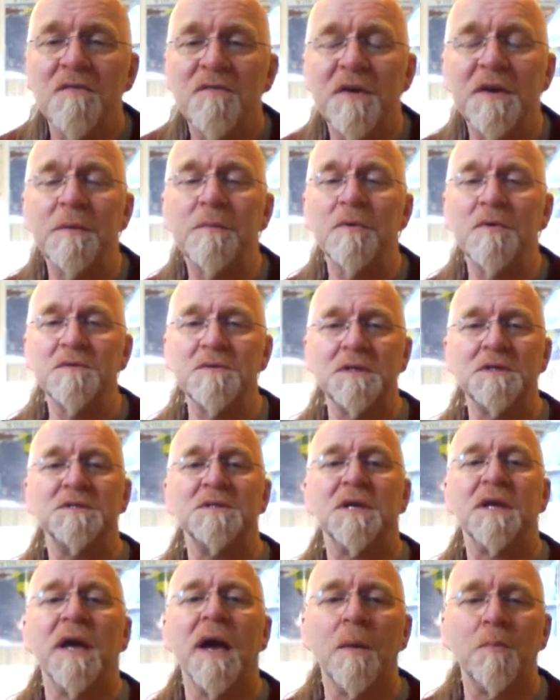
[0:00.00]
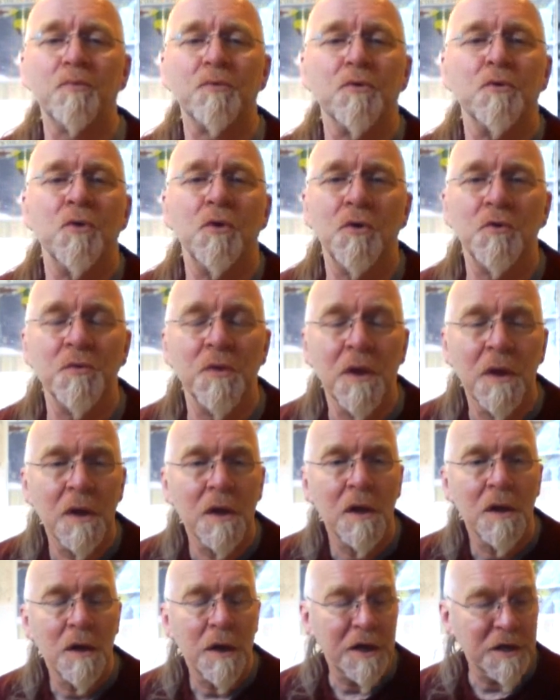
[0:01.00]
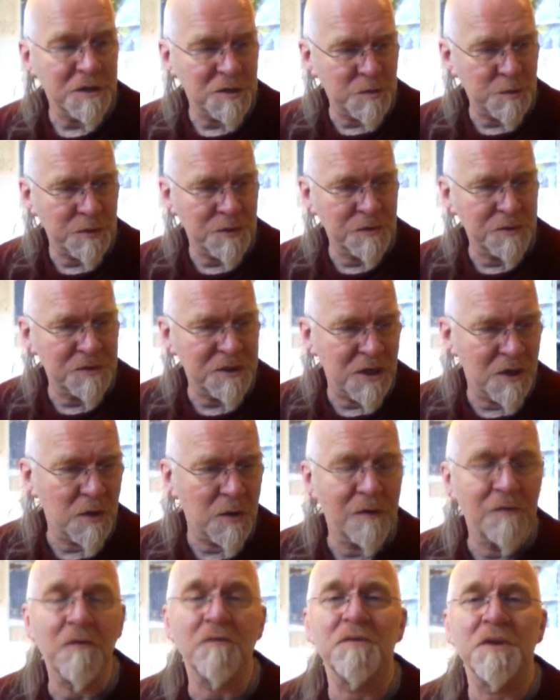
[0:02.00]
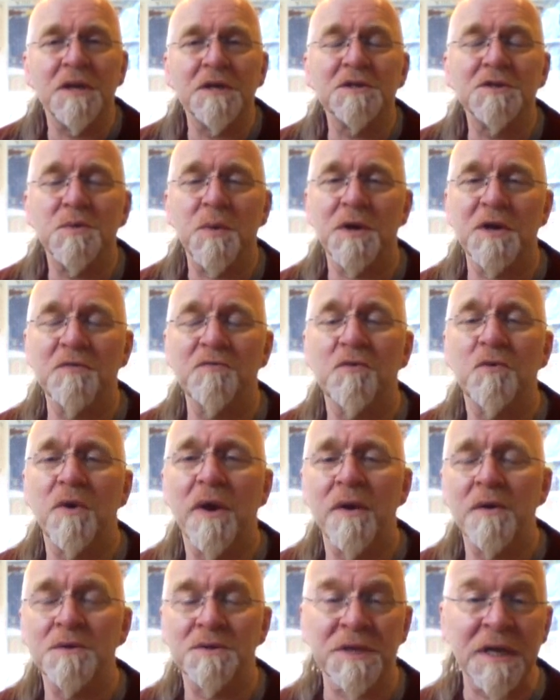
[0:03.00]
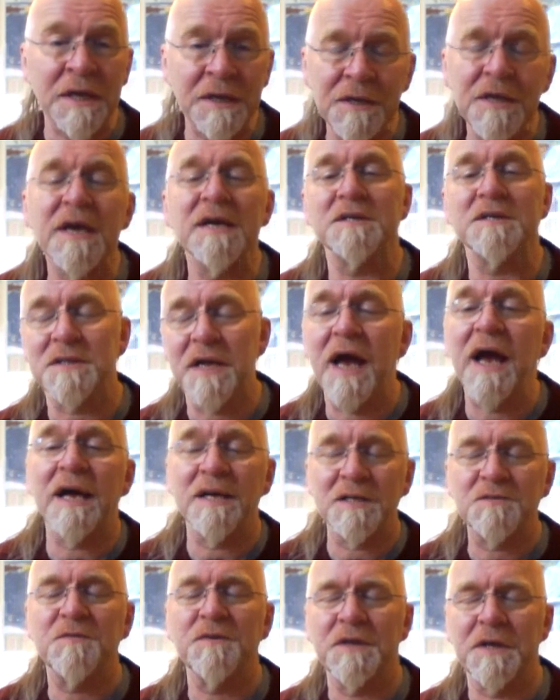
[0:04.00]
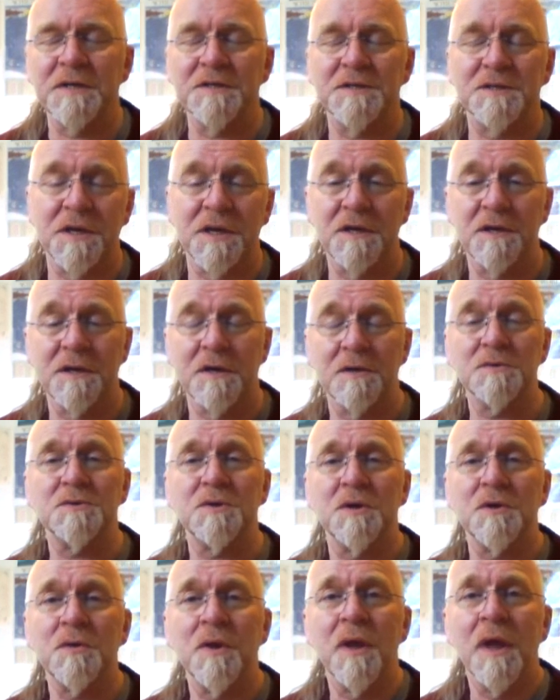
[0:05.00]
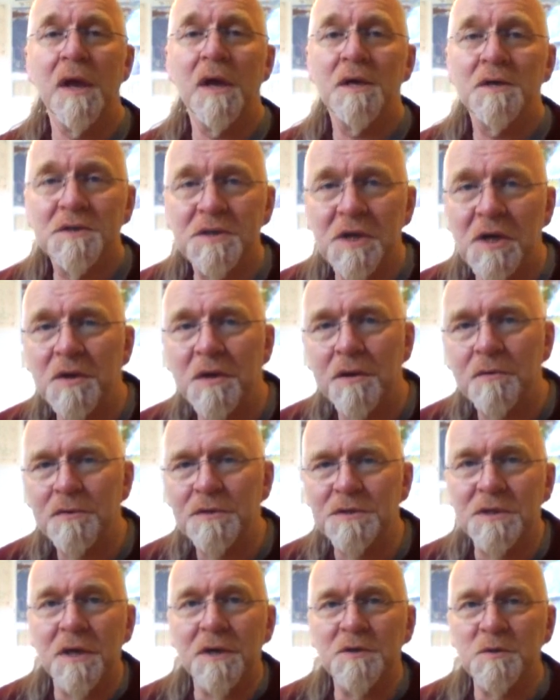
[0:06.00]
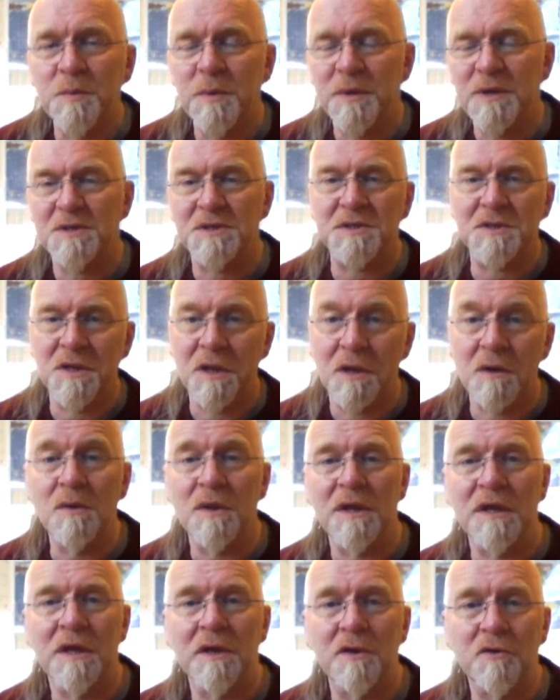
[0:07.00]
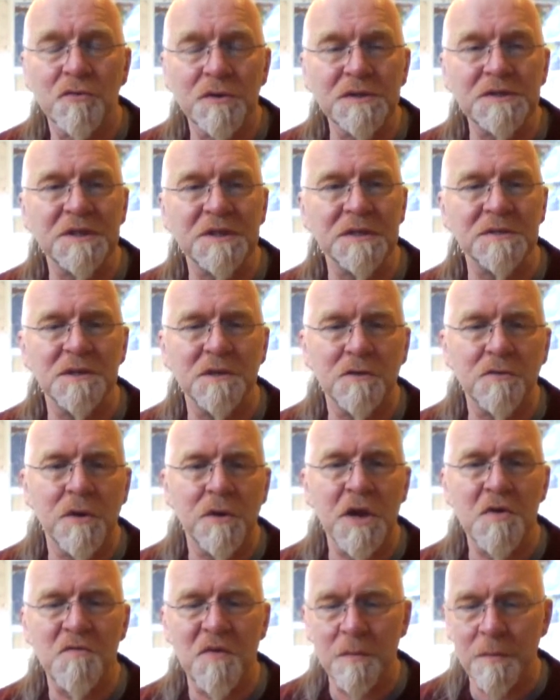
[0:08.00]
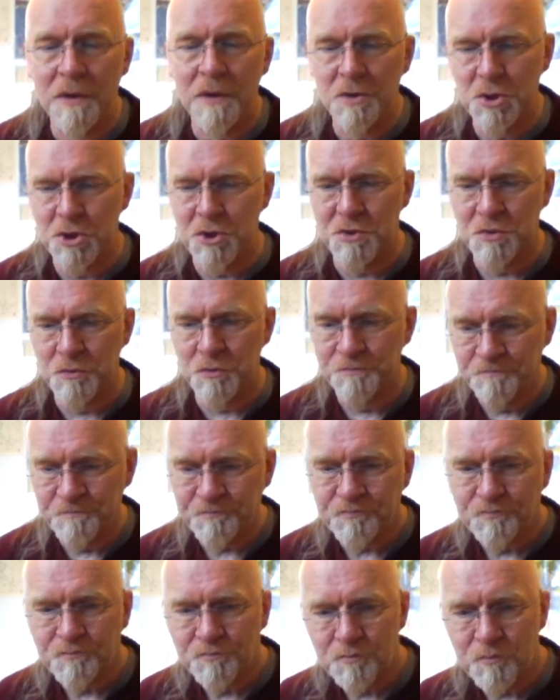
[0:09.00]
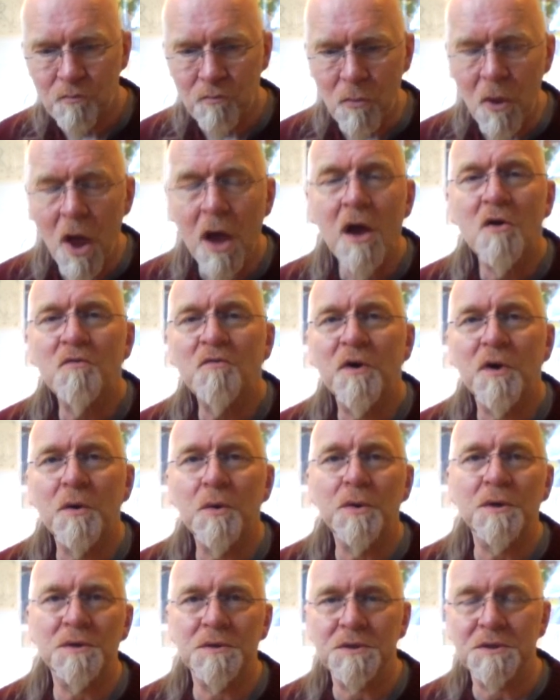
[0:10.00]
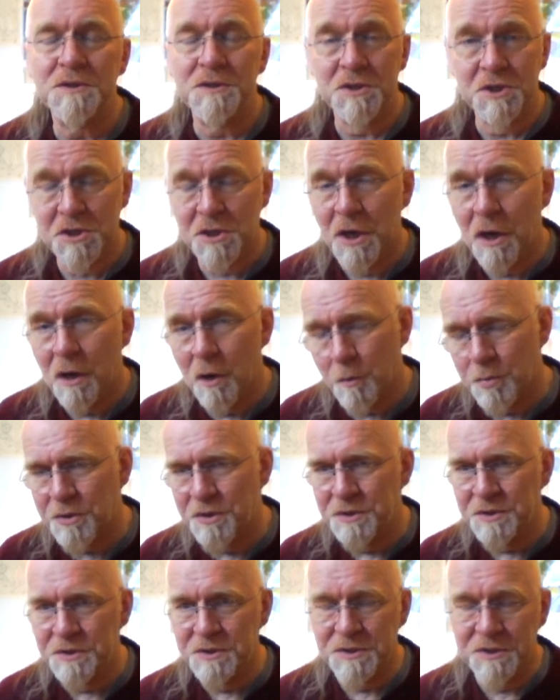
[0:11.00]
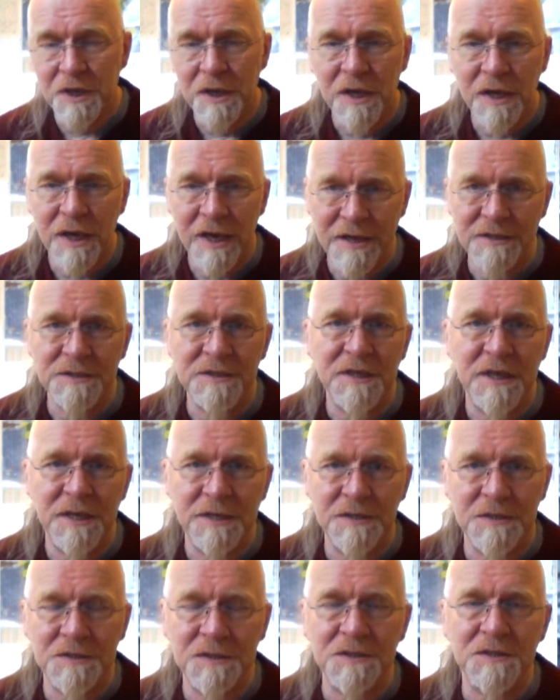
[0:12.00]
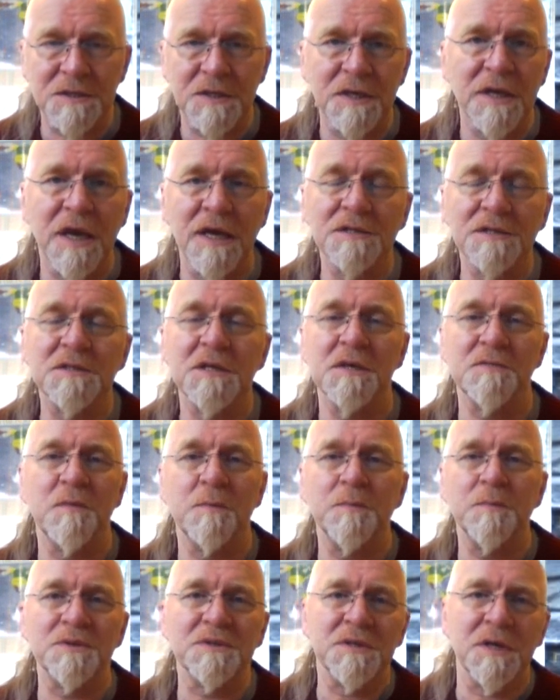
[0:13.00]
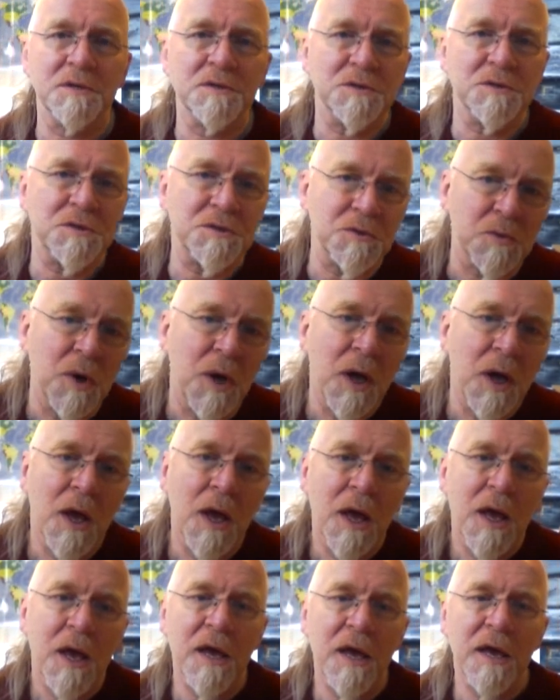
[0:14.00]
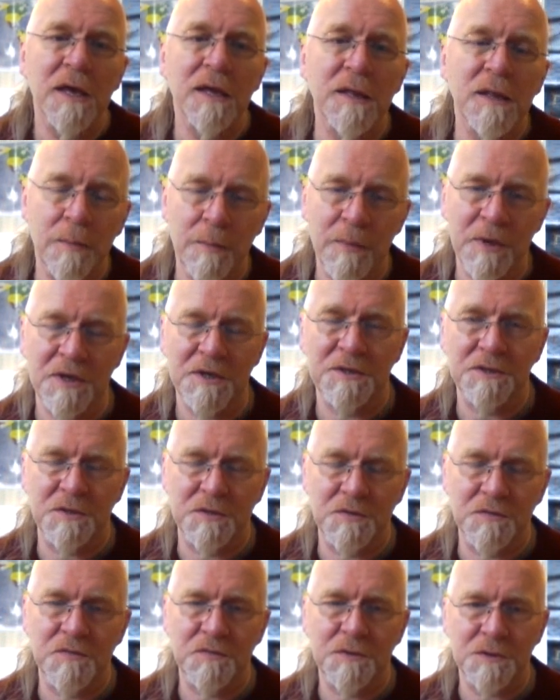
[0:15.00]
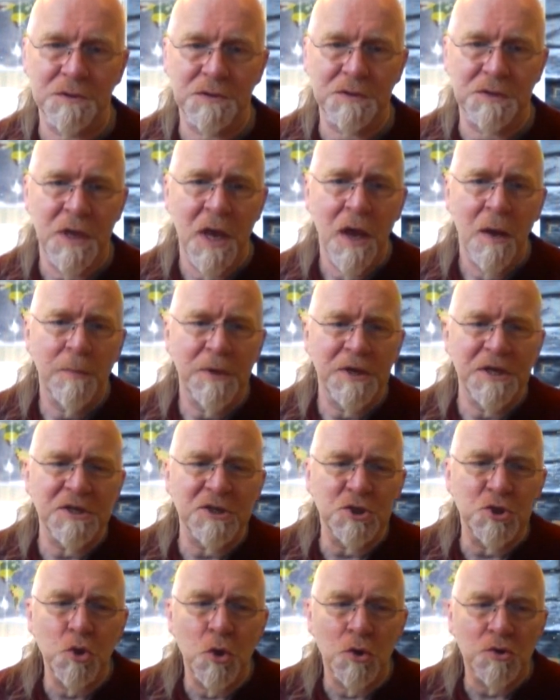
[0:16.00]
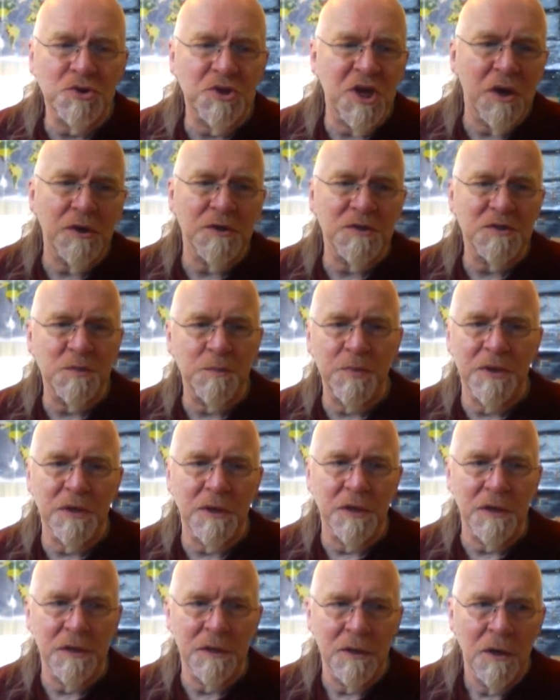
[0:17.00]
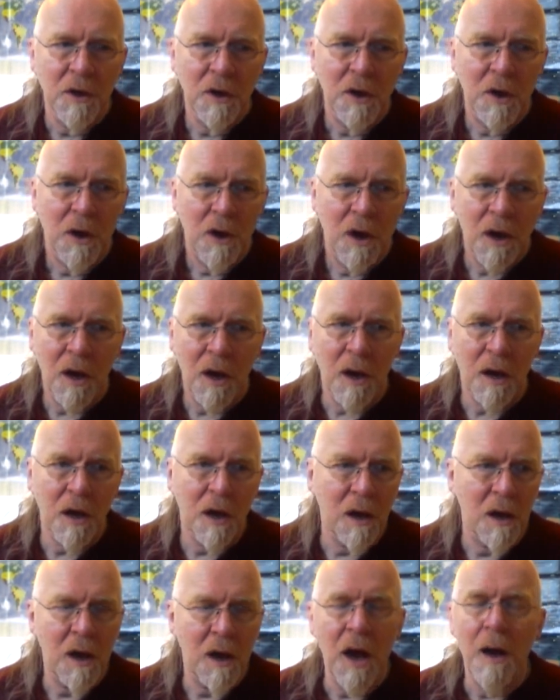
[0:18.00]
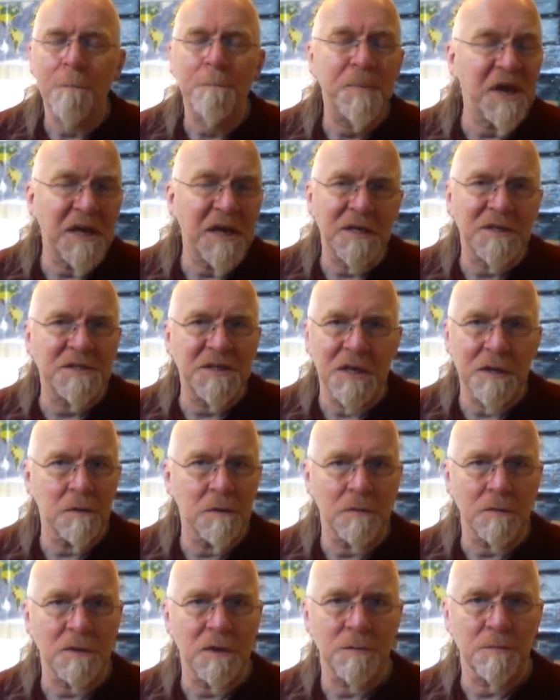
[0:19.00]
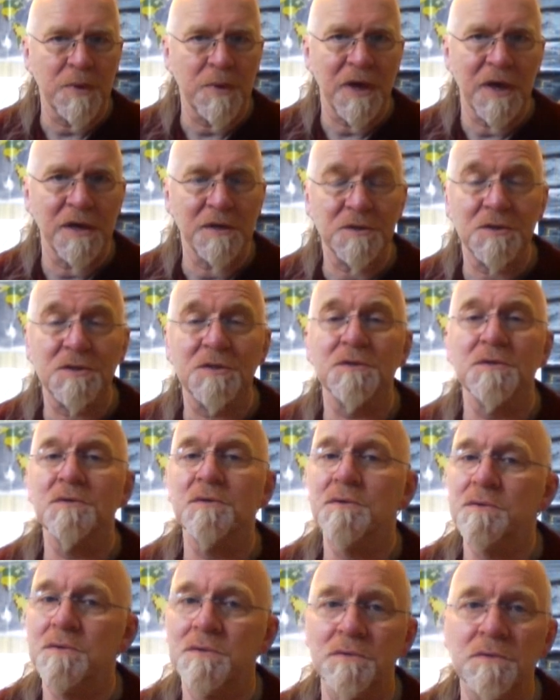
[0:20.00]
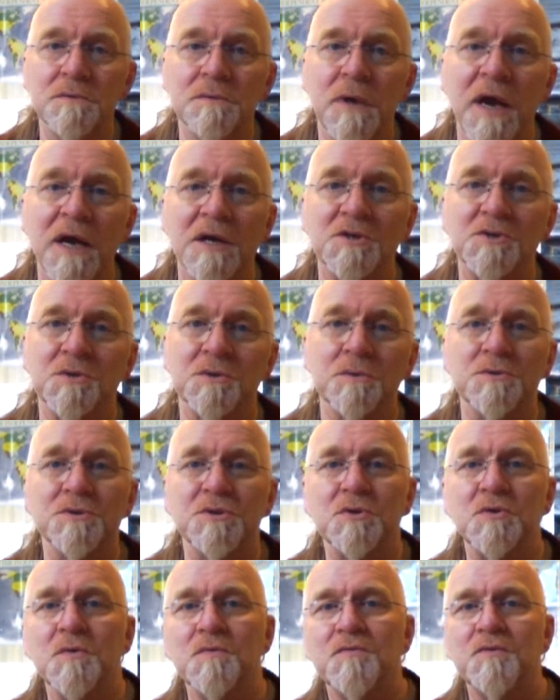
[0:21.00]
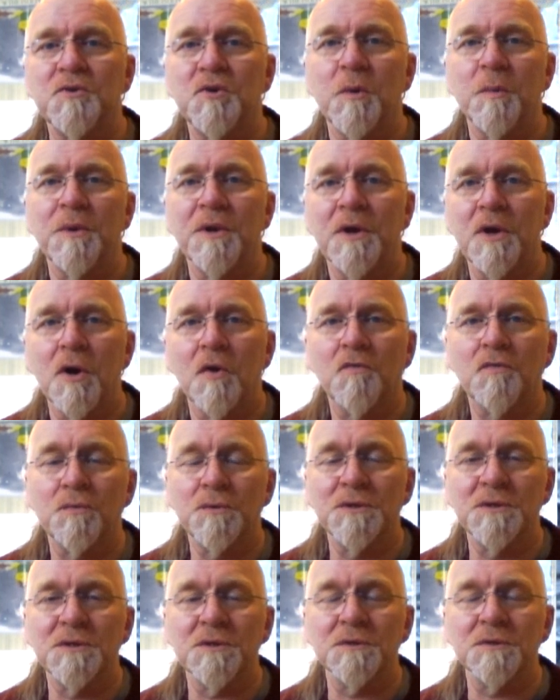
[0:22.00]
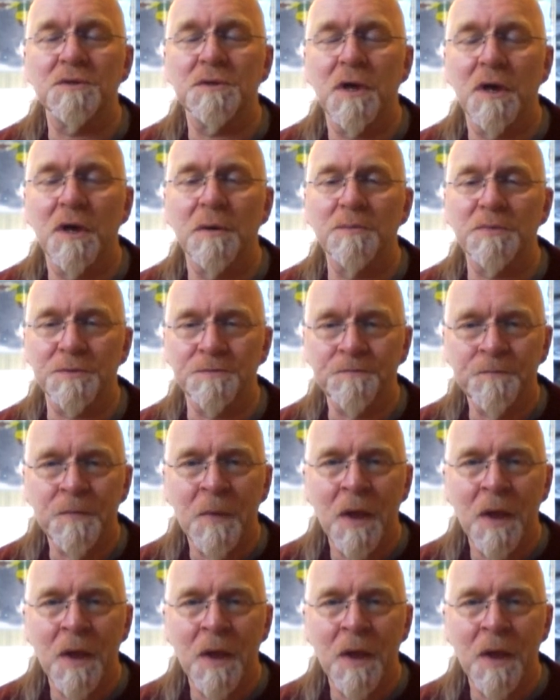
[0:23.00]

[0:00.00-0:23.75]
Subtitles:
Then it moves into Capricorn, hits Pluto over the next 24 hours. And yes, as the next day goes on, so there is going to be a slowly increasing degree of emotional focus, sharpness, intensity, and even potential eliminativeness. But it's not going to be a big deal compared to astrological phenomena of recent times.